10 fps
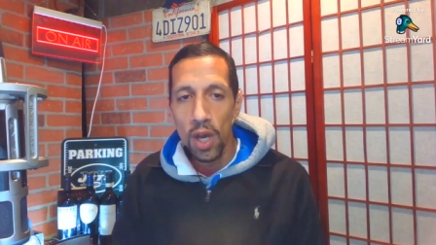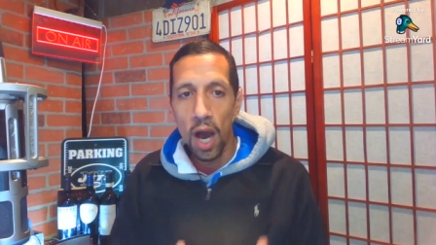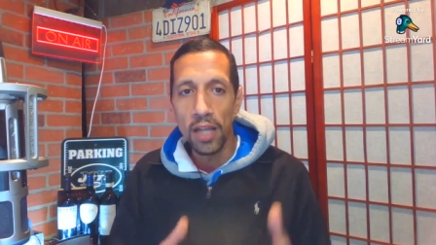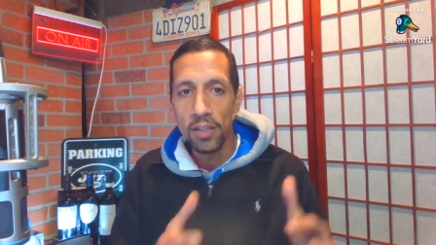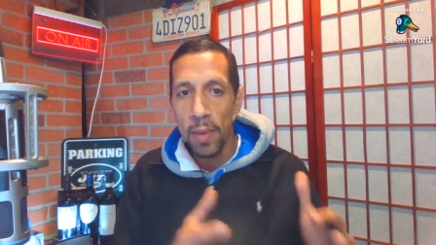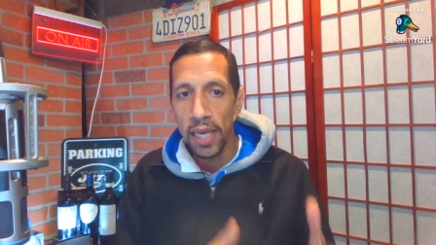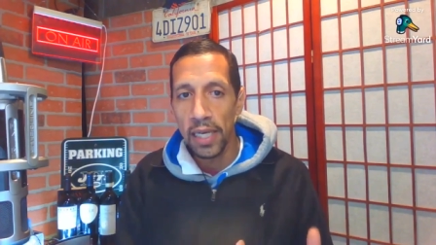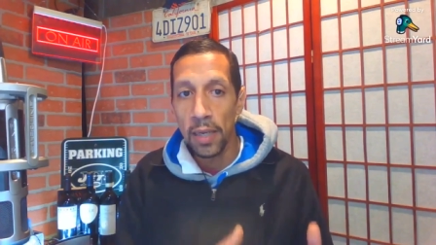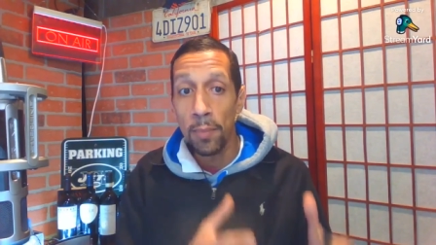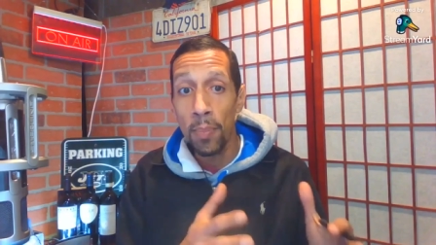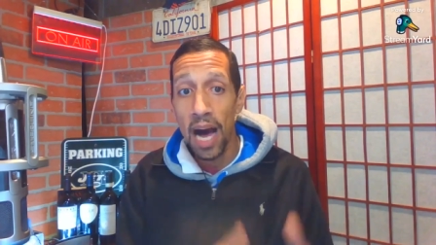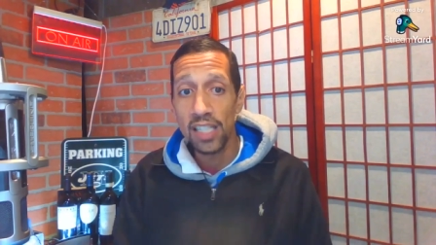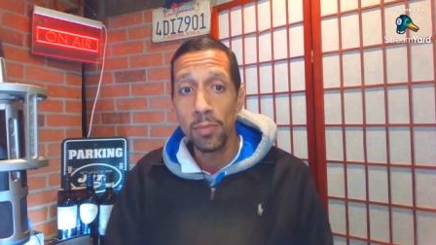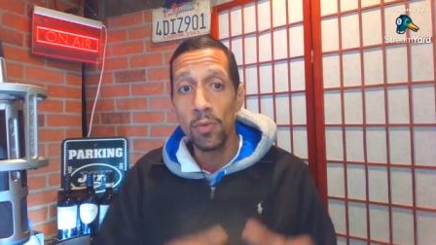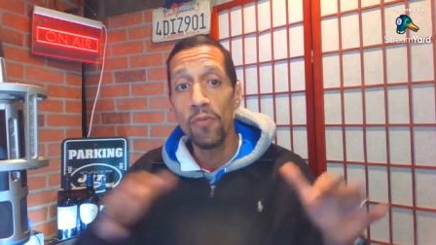Uh, it's making it
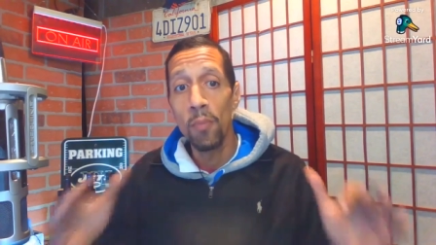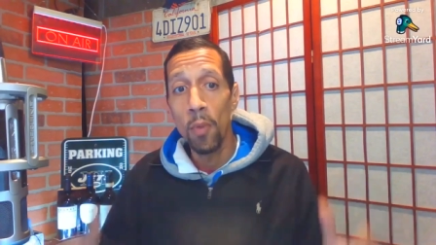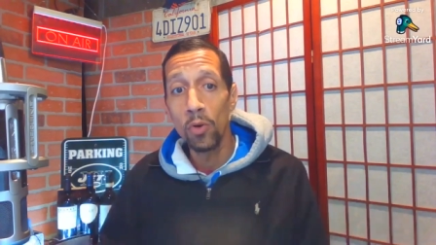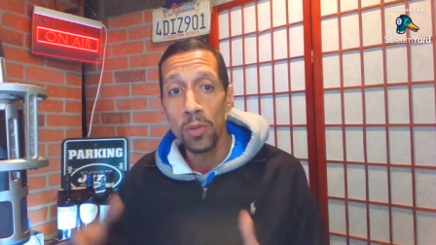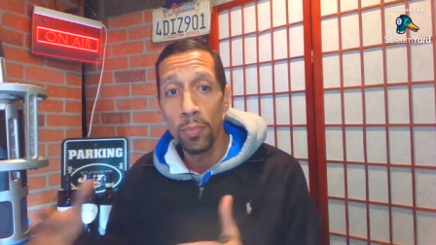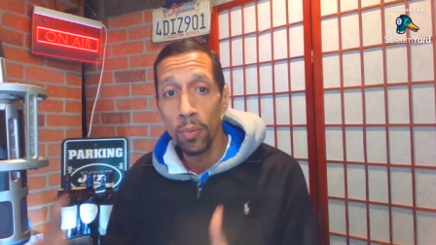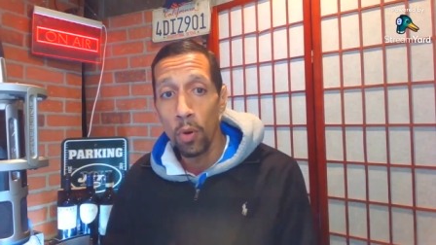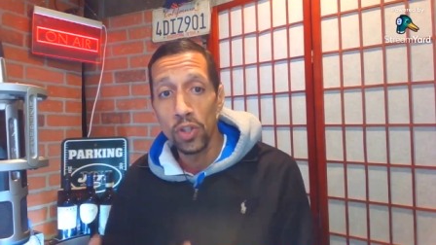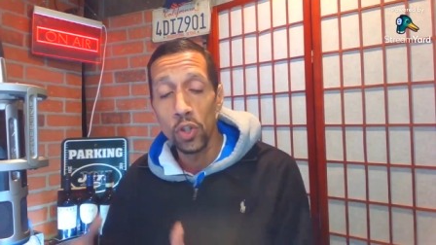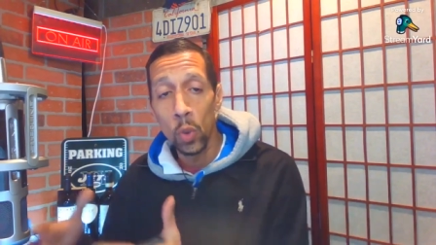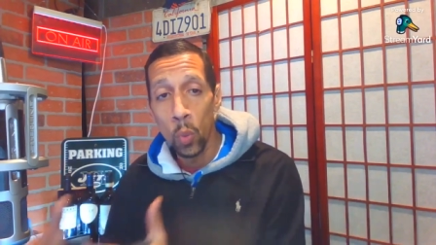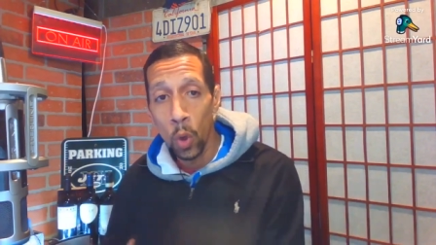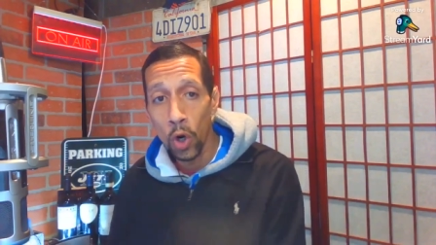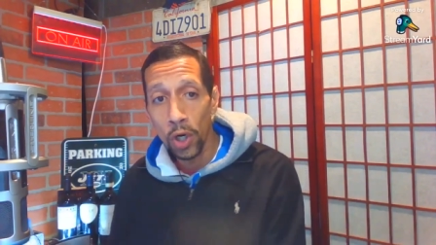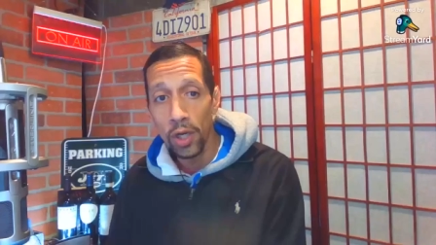impossible for most employees to
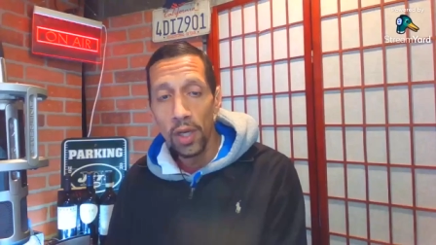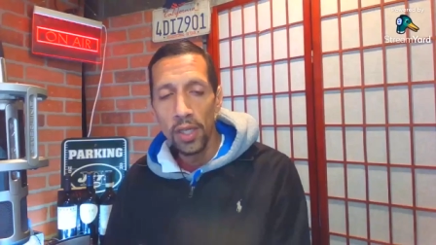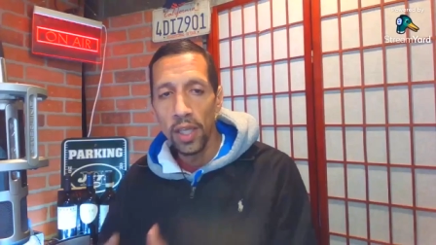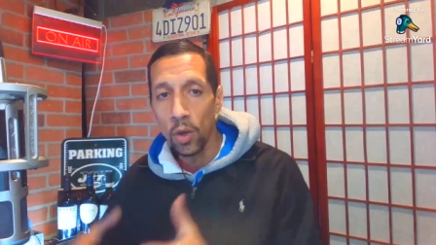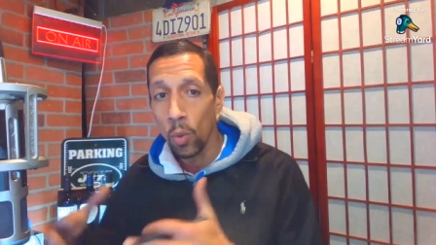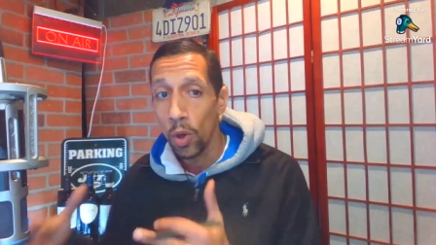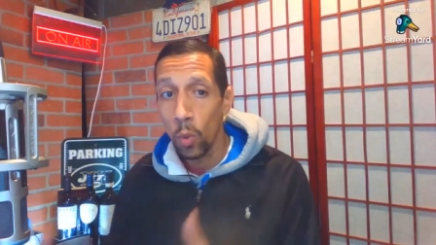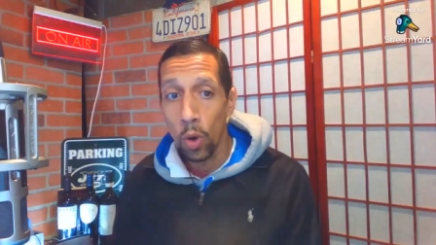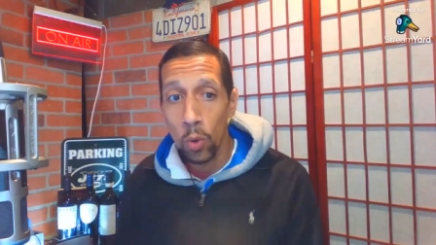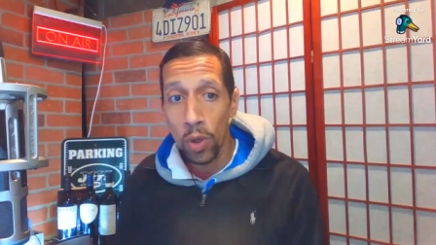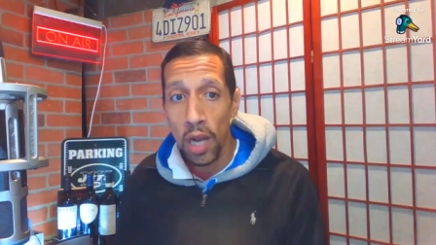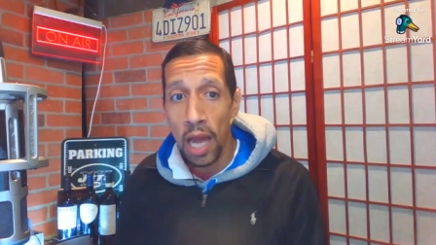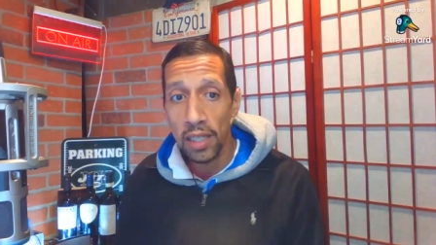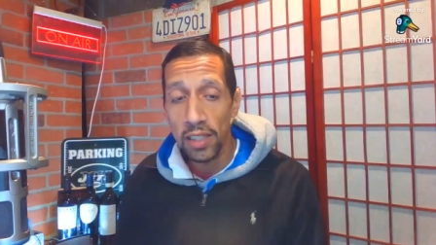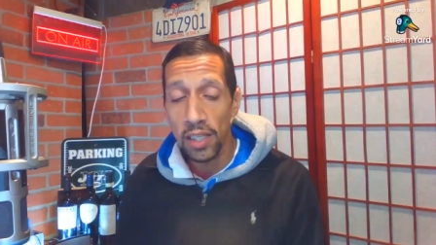work. They don't want to work with a
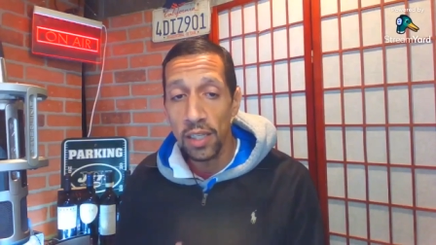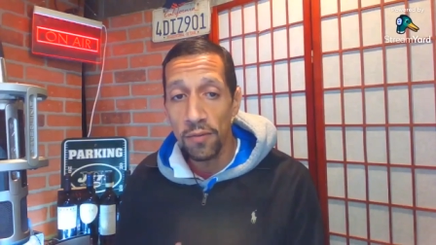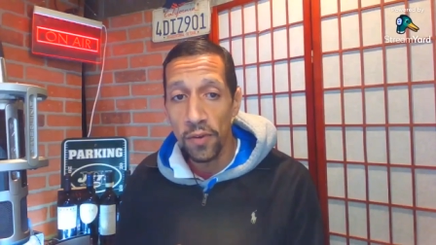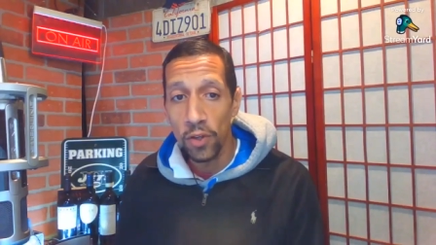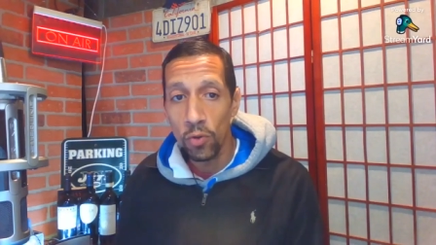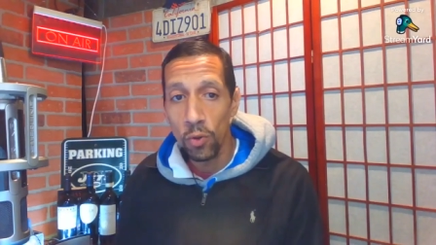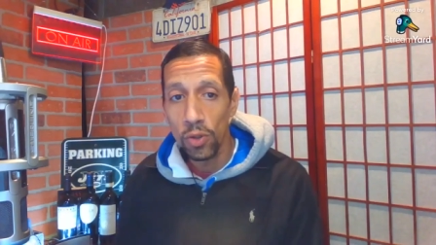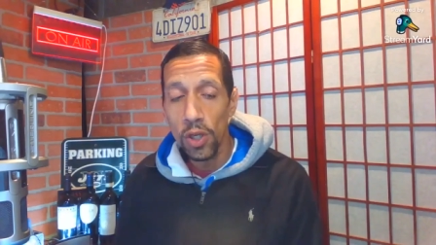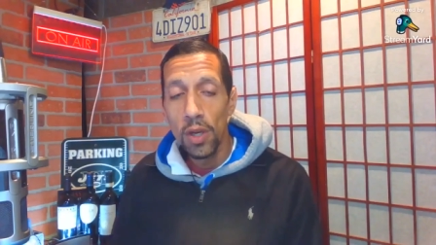lot of these individuals.